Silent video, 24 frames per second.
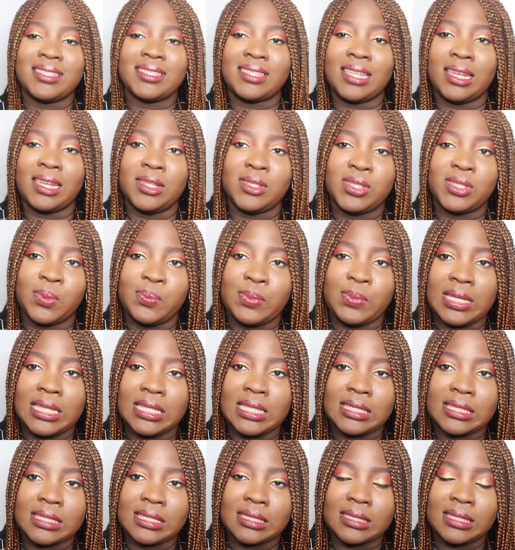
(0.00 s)
a little bit.
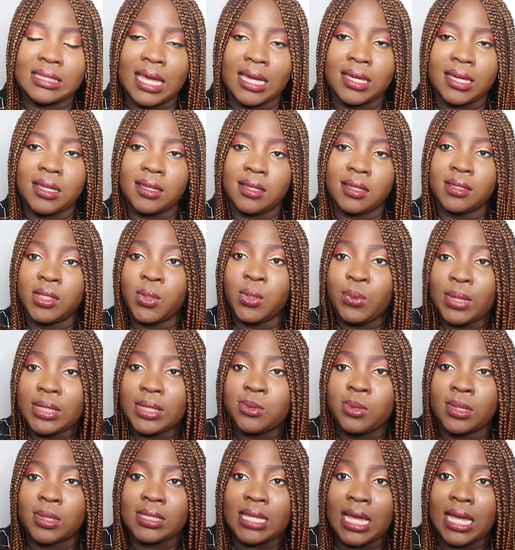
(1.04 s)
Like the
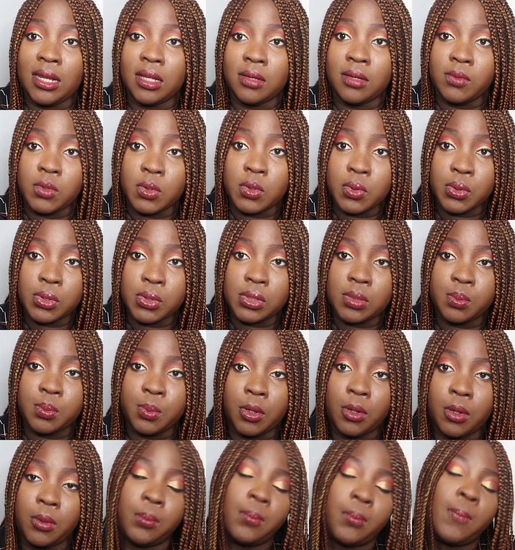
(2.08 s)
waist was kind of loose,
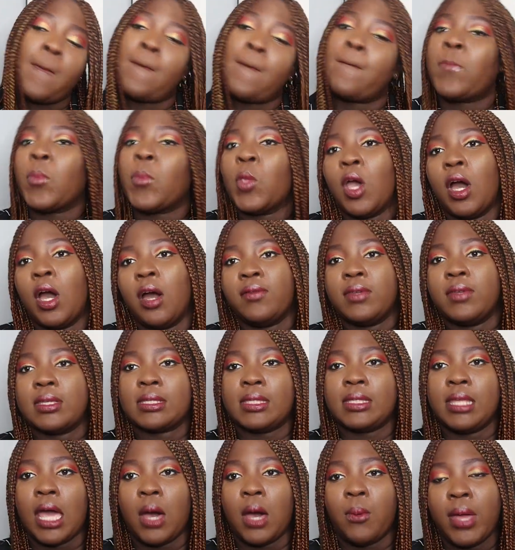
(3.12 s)
but
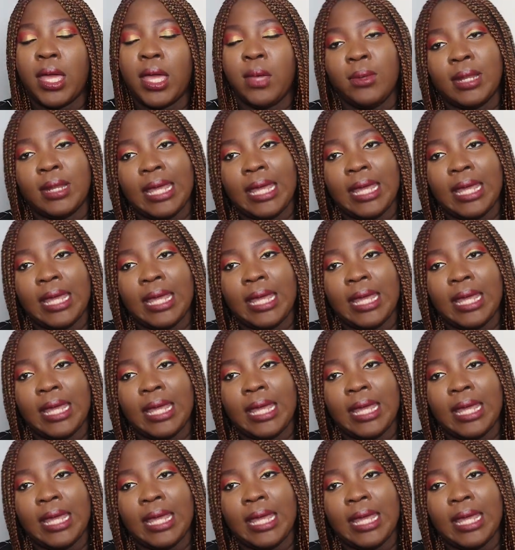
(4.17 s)
obviously I wear it